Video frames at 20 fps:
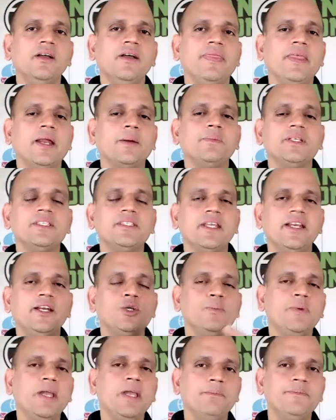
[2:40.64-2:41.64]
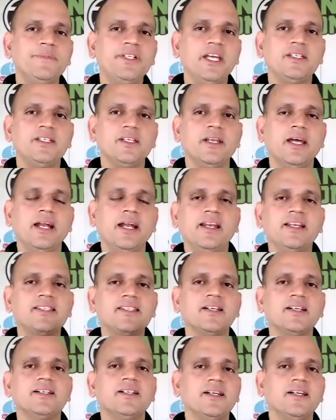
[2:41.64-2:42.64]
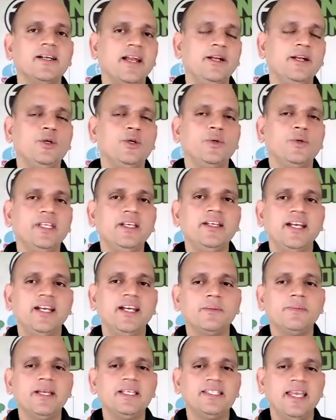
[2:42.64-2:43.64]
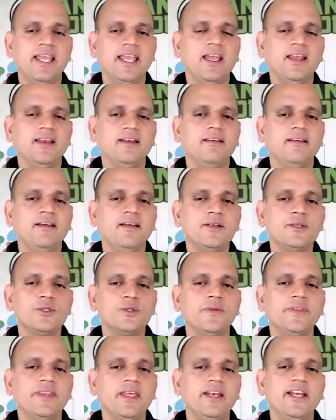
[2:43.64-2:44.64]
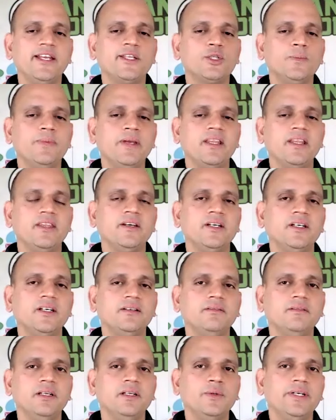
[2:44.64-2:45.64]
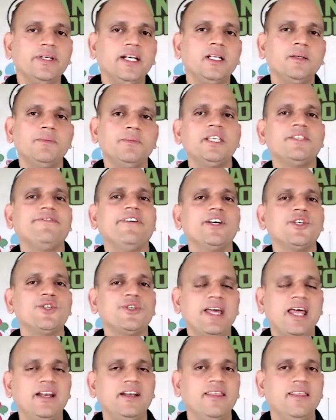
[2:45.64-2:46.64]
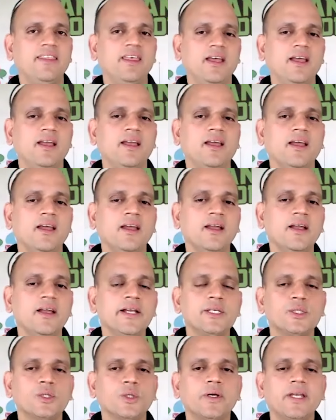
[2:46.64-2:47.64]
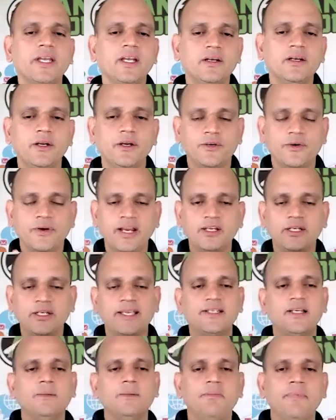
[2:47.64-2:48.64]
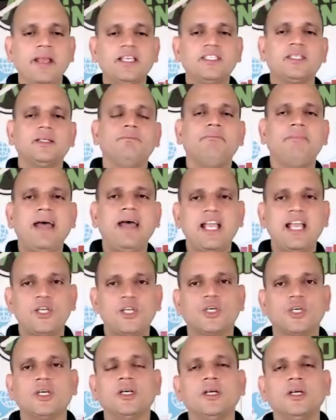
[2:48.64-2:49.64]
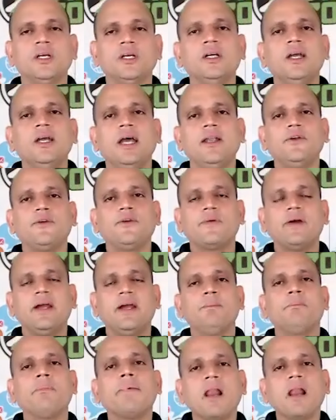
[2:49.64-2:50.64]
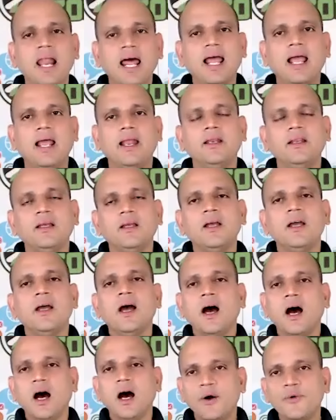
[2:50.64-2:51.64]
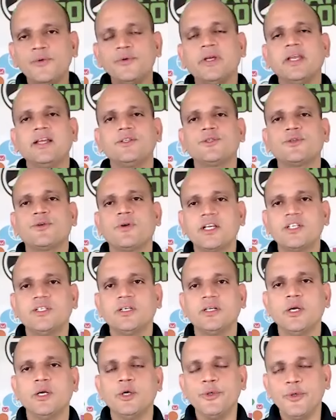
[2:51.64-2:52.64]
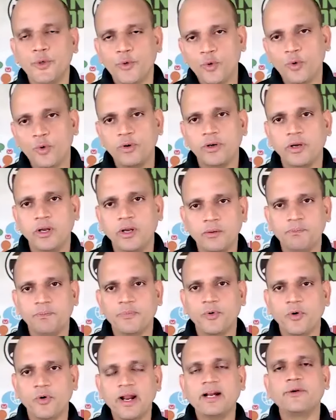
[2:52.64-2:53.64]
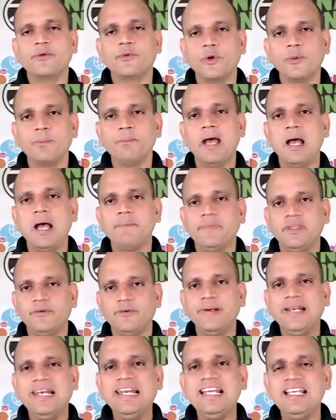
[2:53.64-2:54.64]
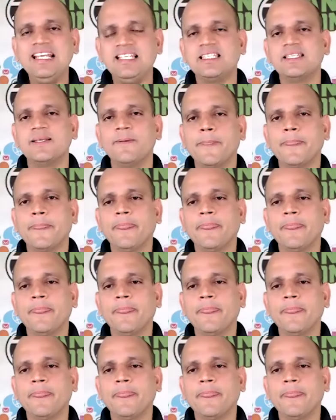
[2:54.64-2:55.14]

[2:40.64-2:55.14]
That means they need to be updated and inserted into the database again. So there needs to be another you know, database functionality there. So here you're trying to actually mix and match and try and plan how you can structure your, your, your product roadmap, the release.